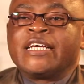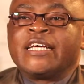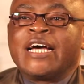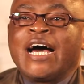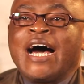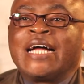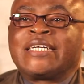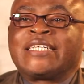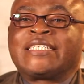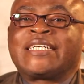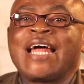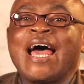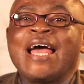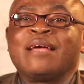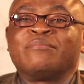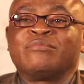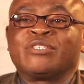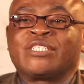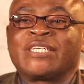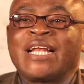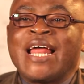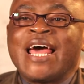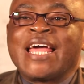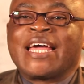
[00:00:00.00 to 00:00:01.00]
At
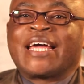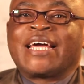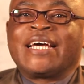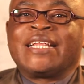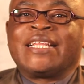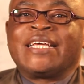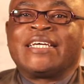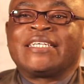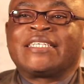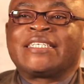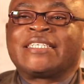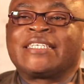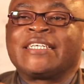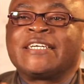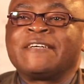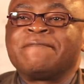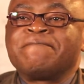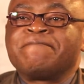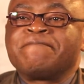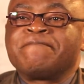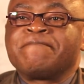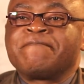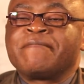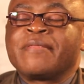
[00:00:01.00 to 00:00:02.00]
times like this,
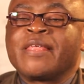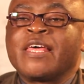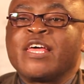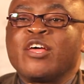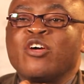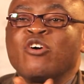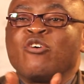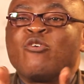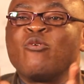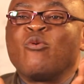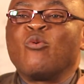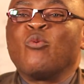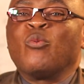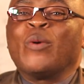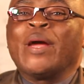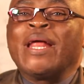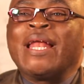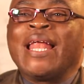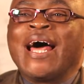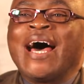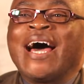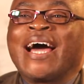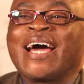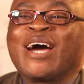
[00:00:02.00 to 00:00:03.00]
we
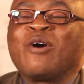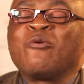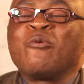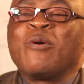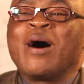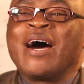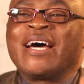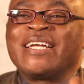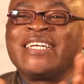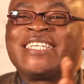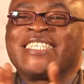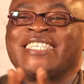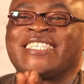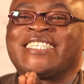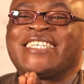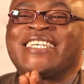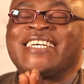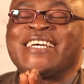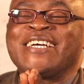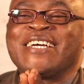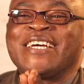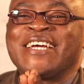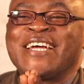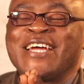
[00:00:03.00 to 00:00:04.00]
lack words,
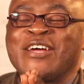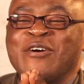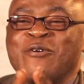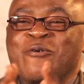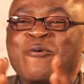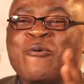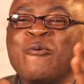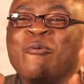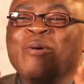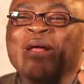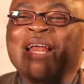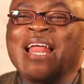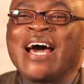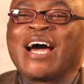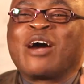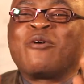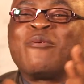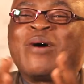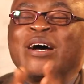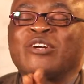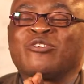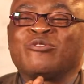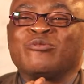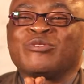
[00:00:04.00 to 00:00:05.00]
we lack
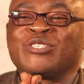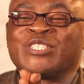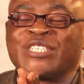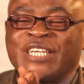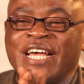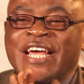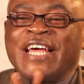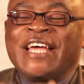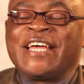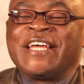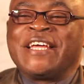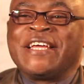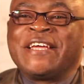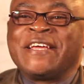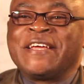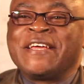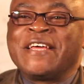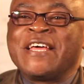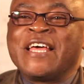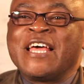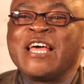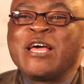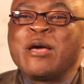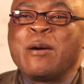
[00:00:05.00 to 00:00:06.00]
what to say.
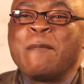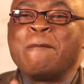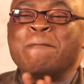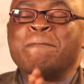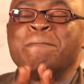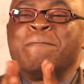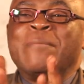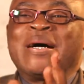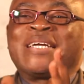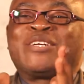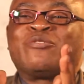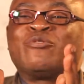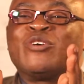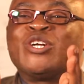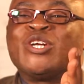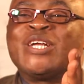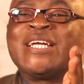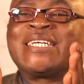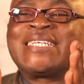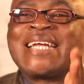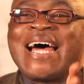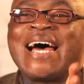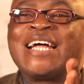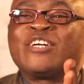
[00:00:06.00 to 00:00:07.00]
But when we
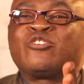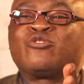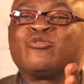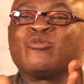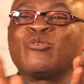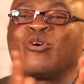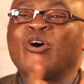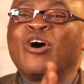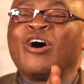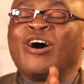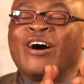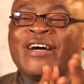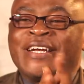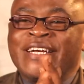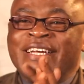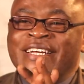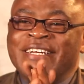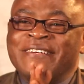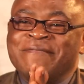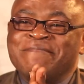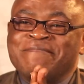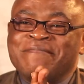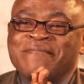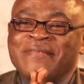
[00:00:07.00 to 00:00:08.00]
turn to God
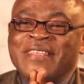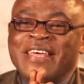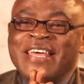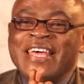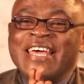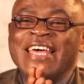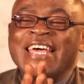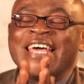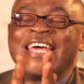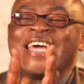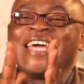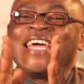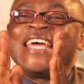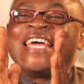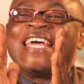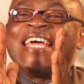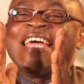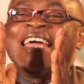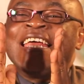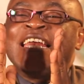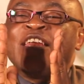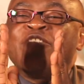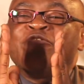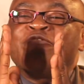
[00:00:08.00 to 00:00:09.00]

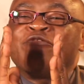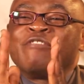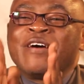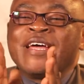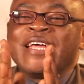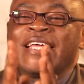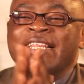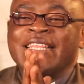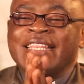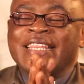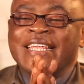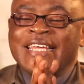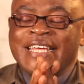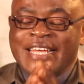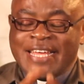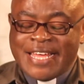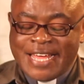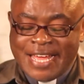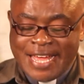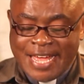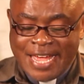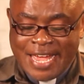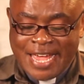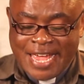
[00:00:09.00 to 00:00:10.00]
in faith
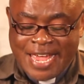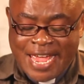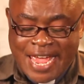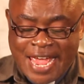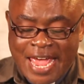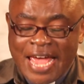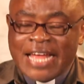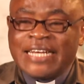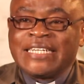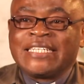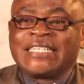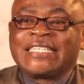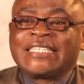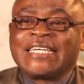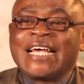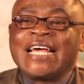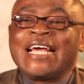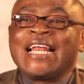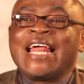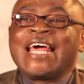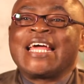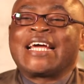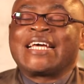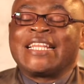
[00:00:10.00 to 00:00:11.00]
and
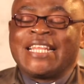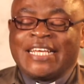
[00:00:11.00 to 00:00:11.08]
say like